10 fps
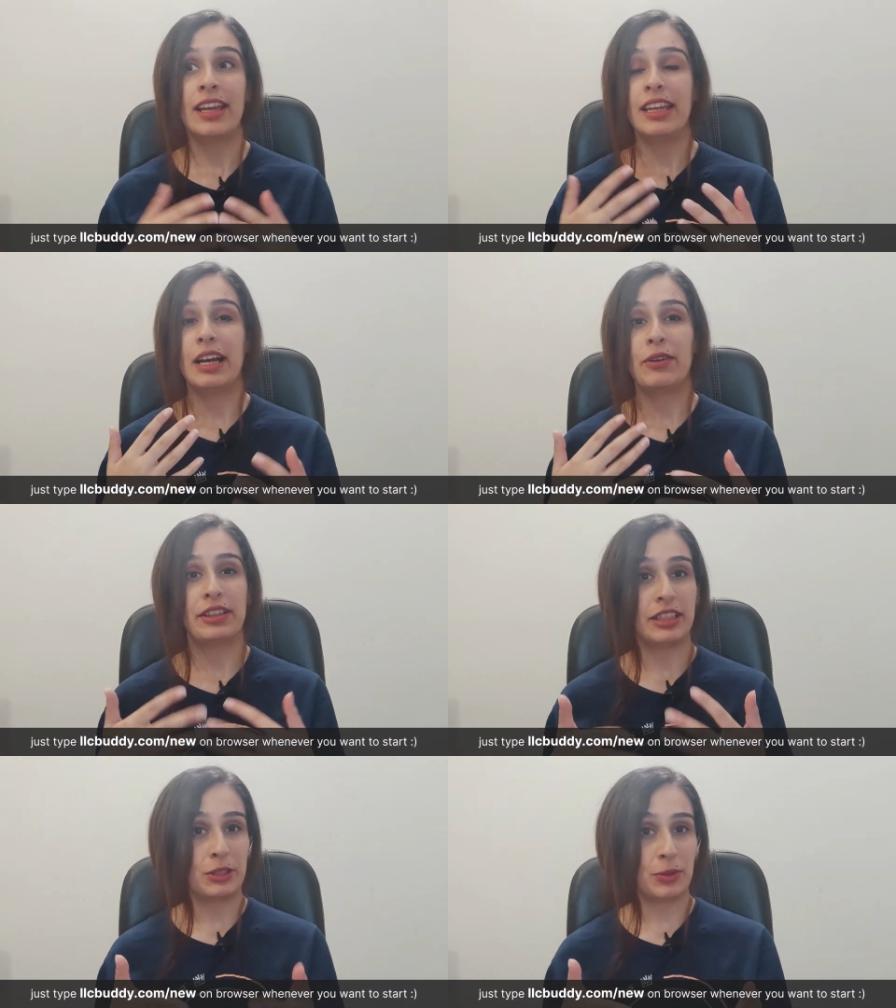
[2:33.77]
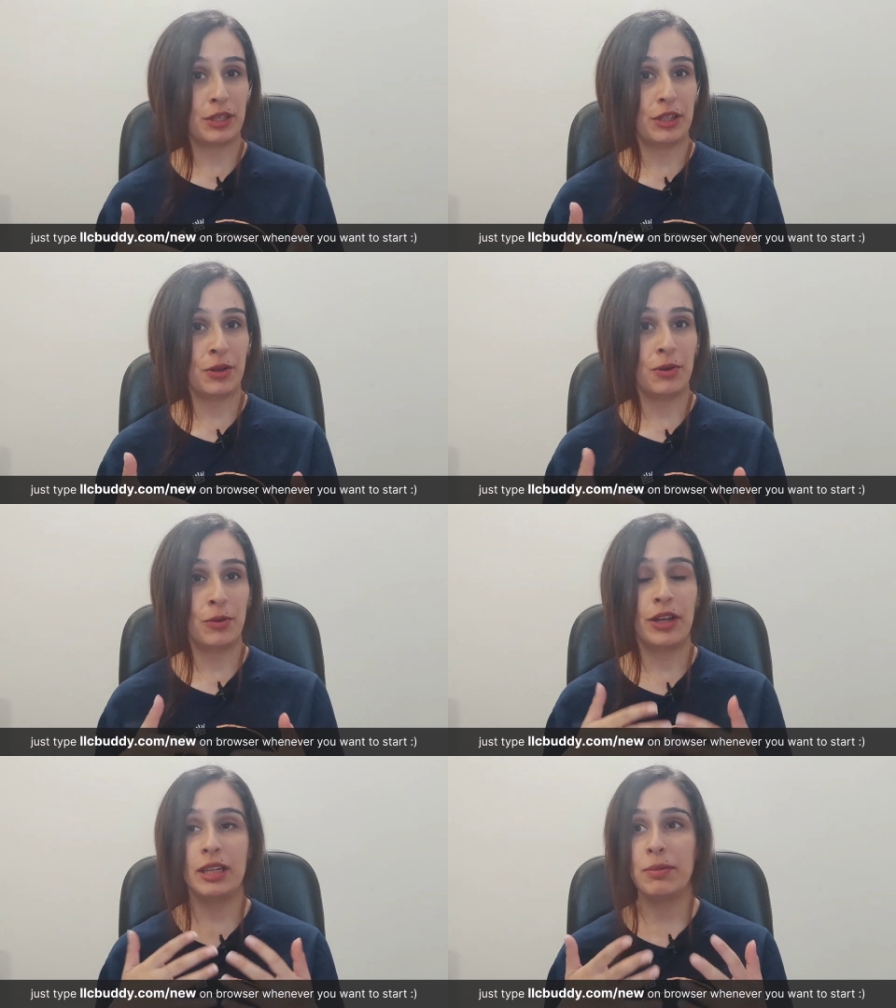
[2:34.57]
Now, in this video,
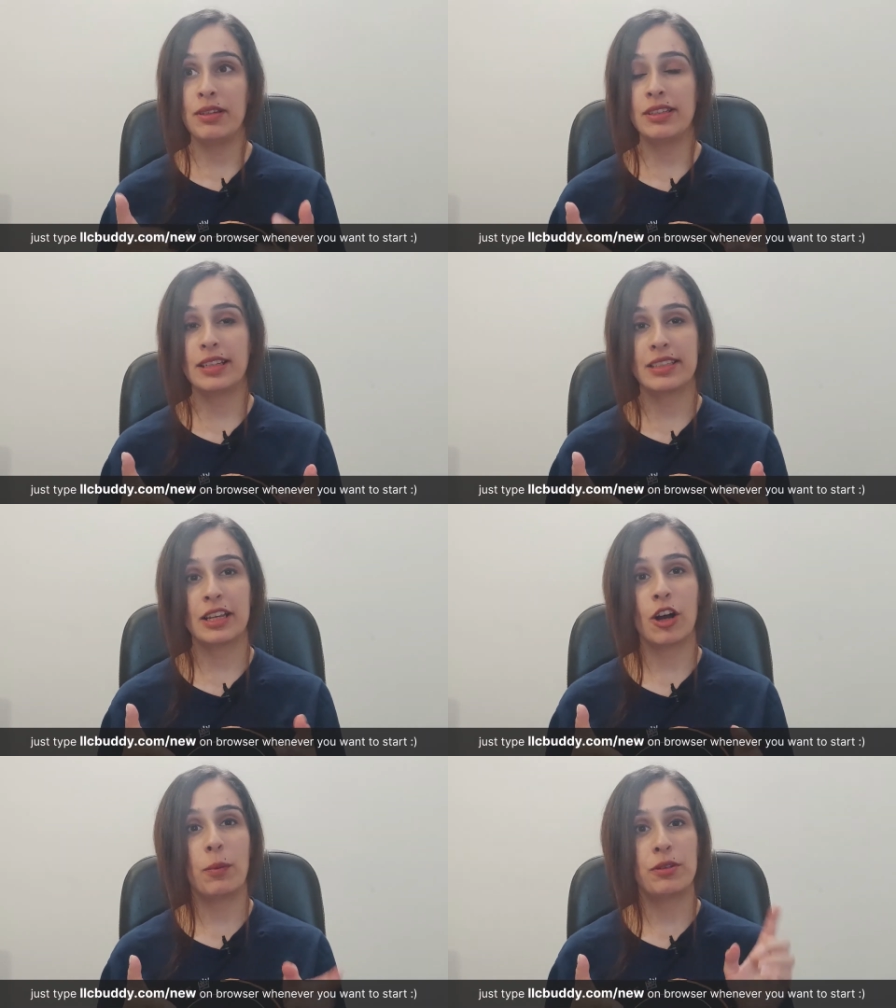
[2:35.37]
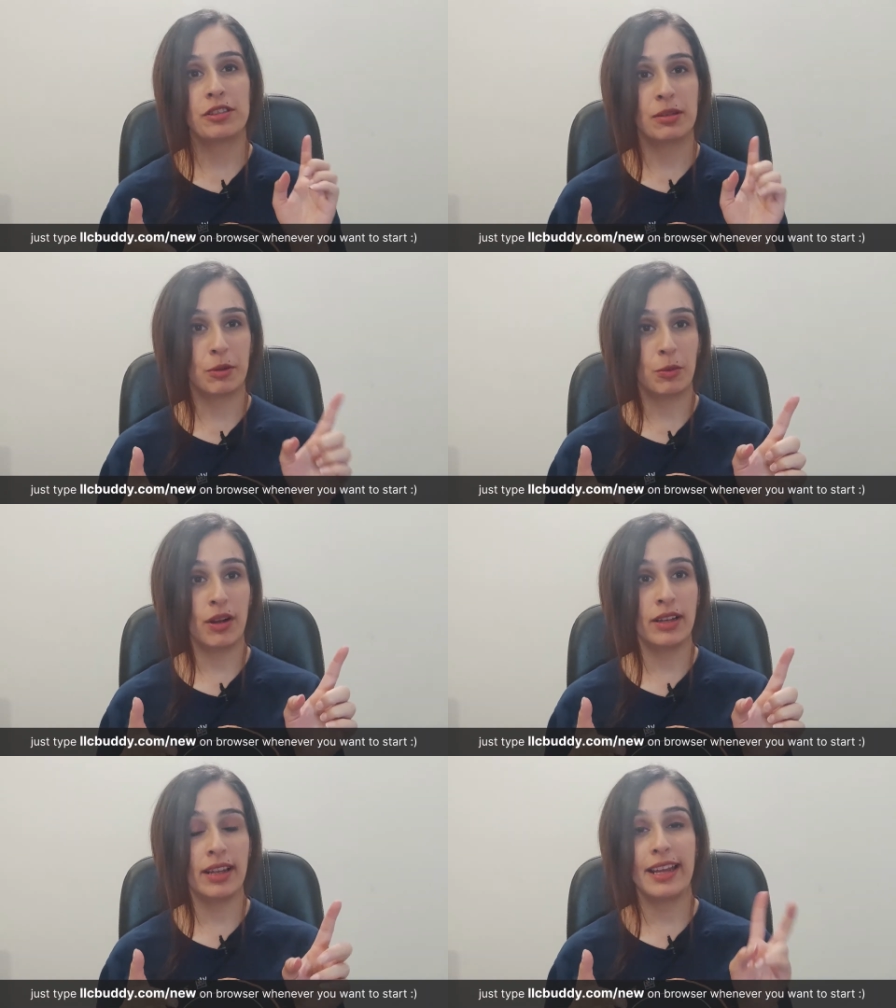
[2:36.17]
we're going to be discussing options number
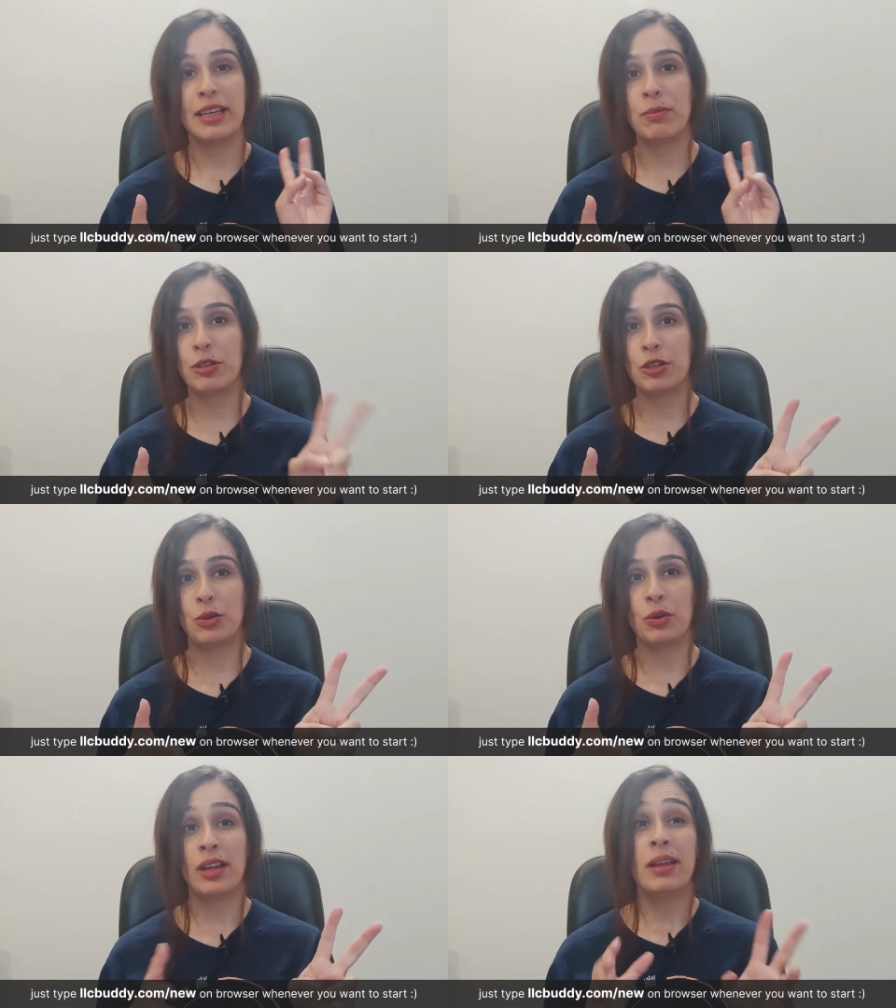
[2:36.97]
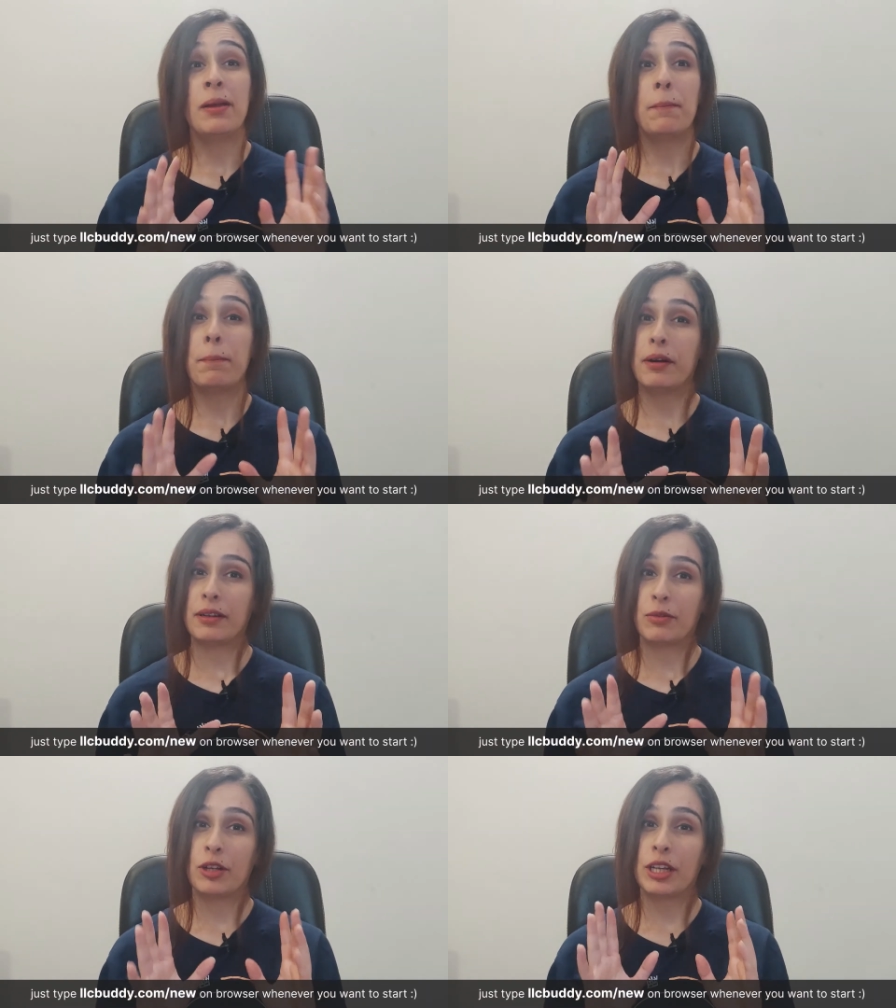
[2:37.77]
one and number two.
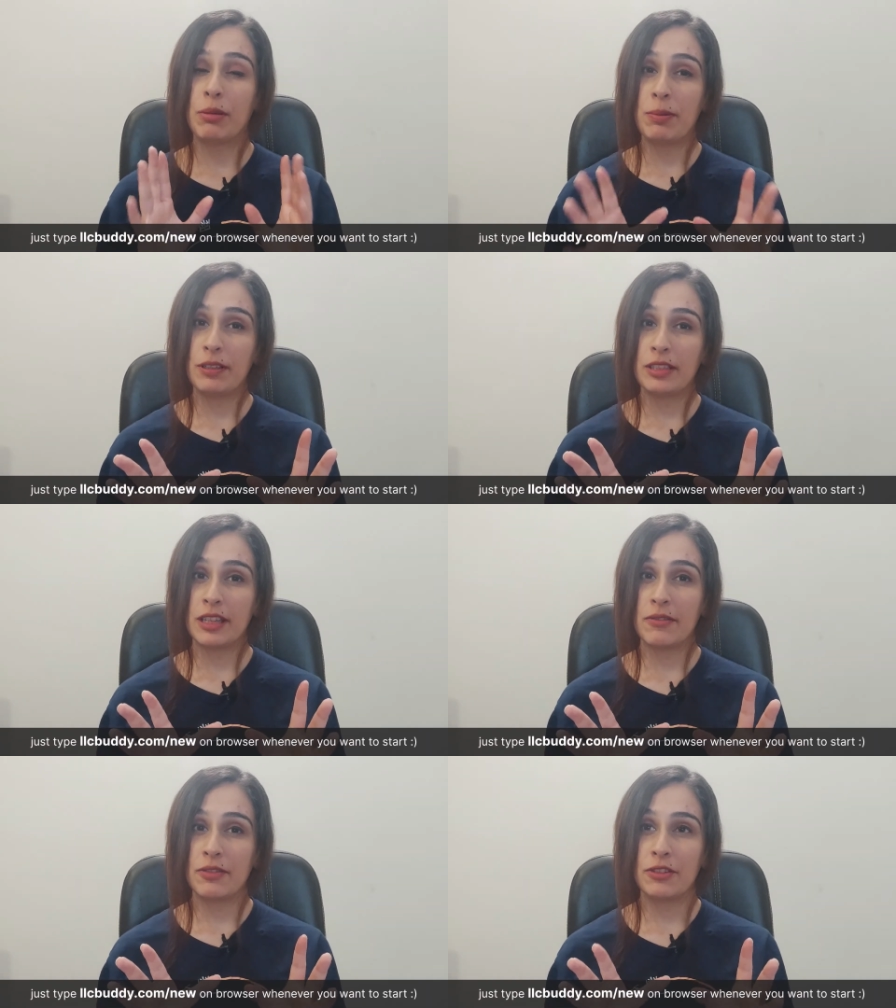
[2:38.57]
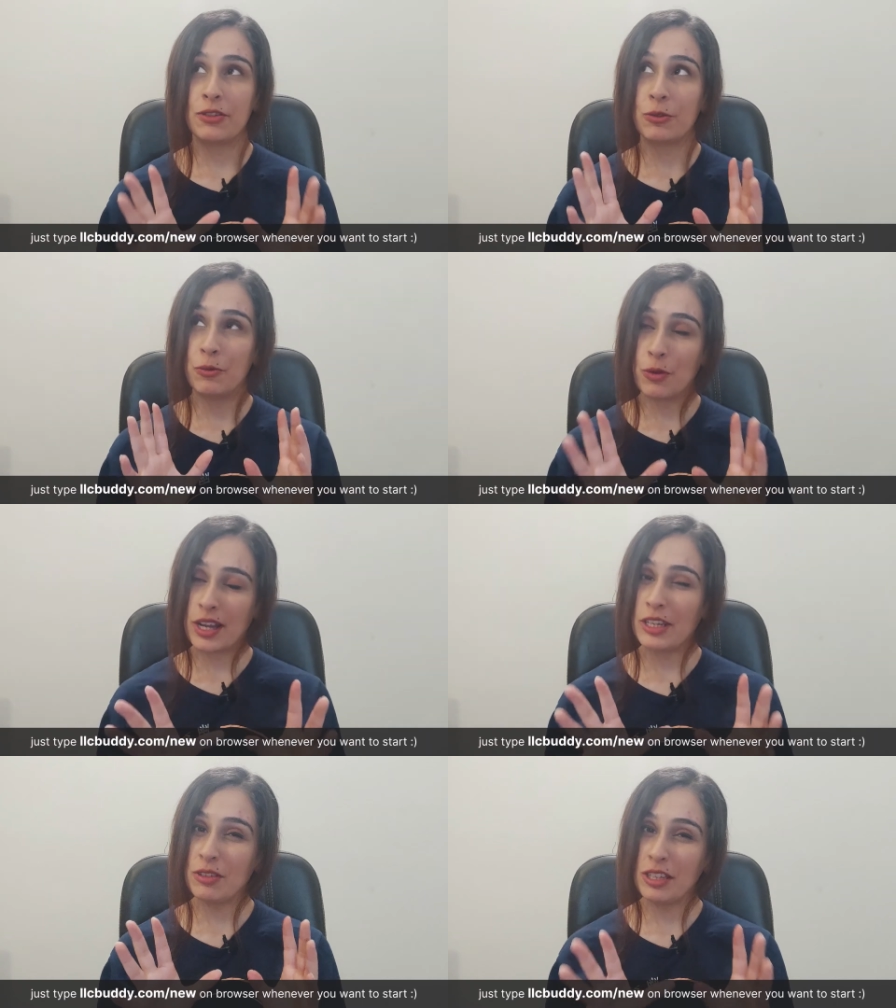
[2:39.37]
But we're going to be placing emphasis on why
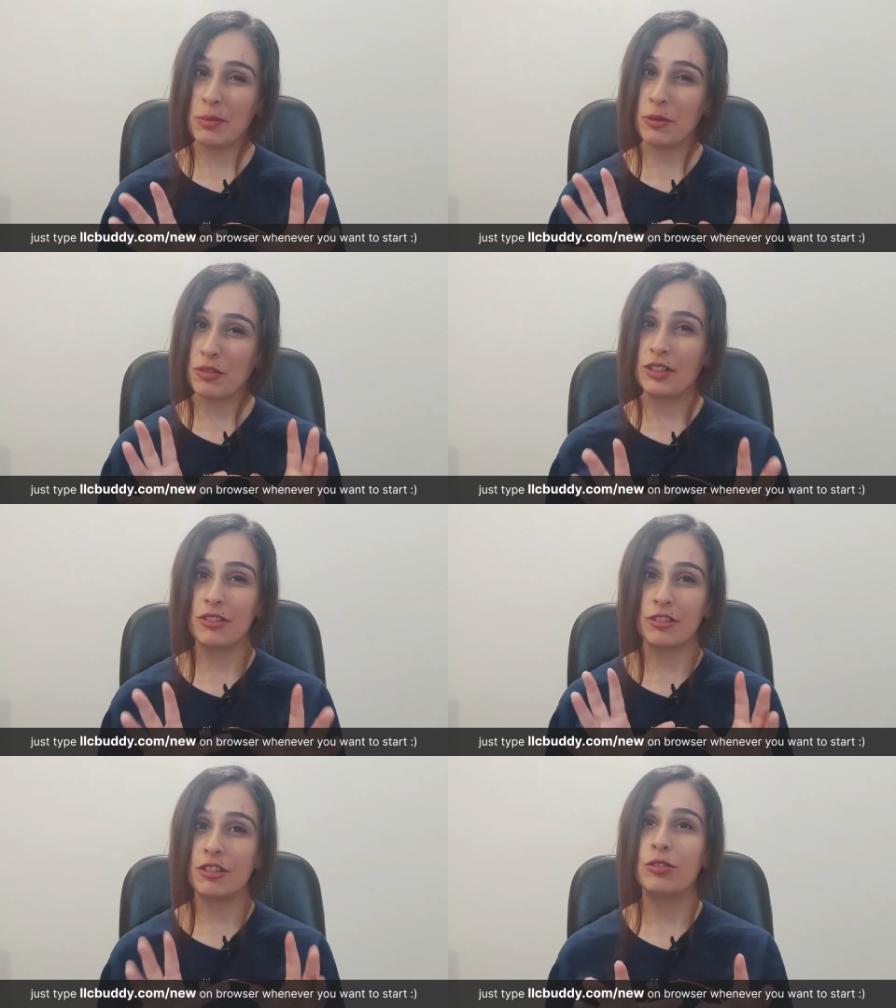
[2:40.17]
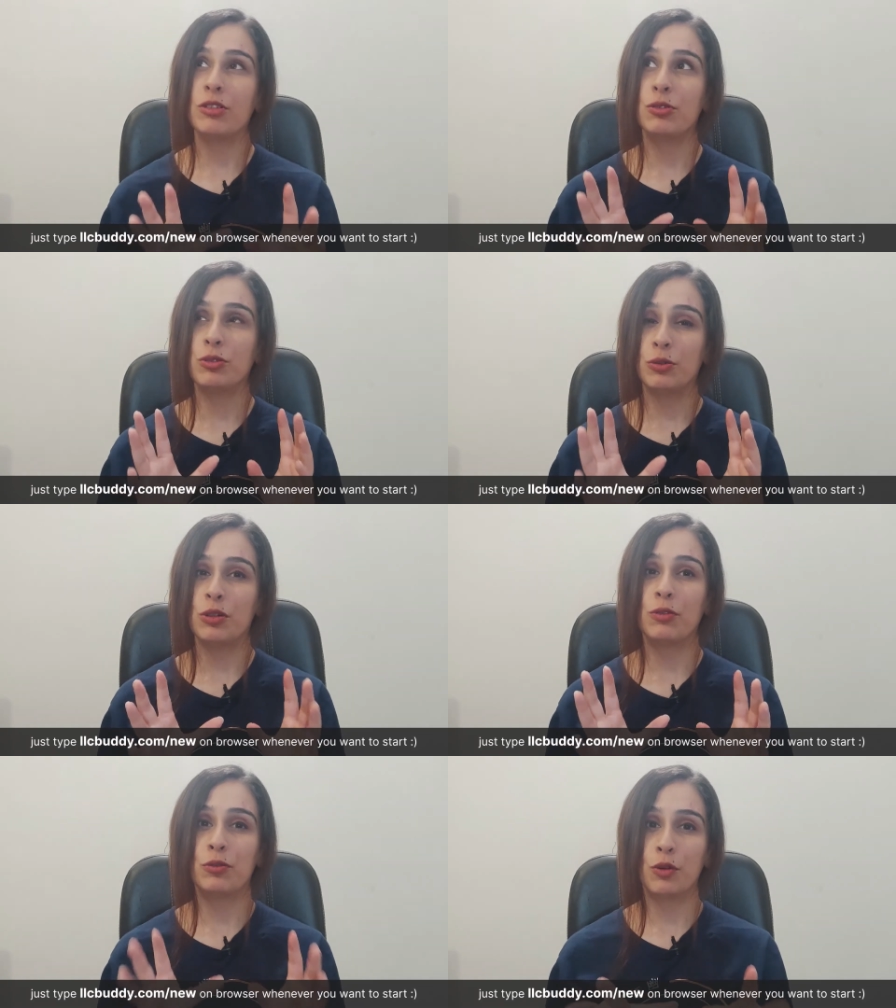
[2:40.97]
you need a professional service to do
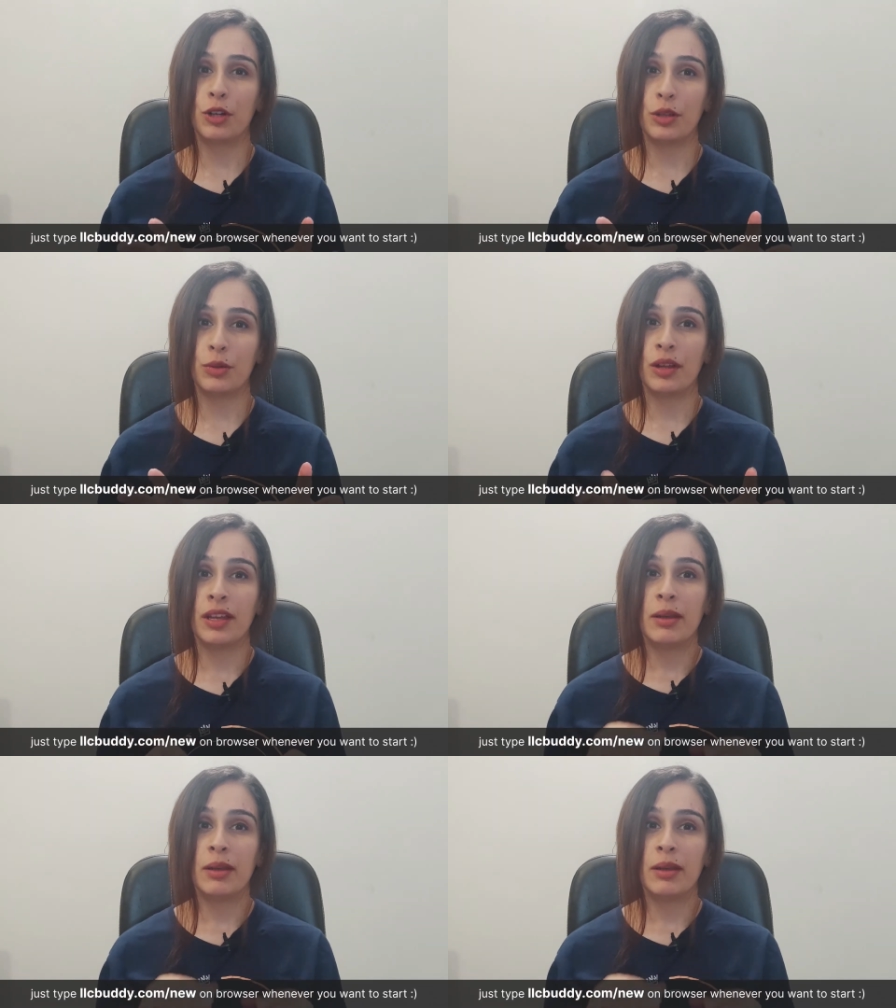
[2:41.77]
it for you,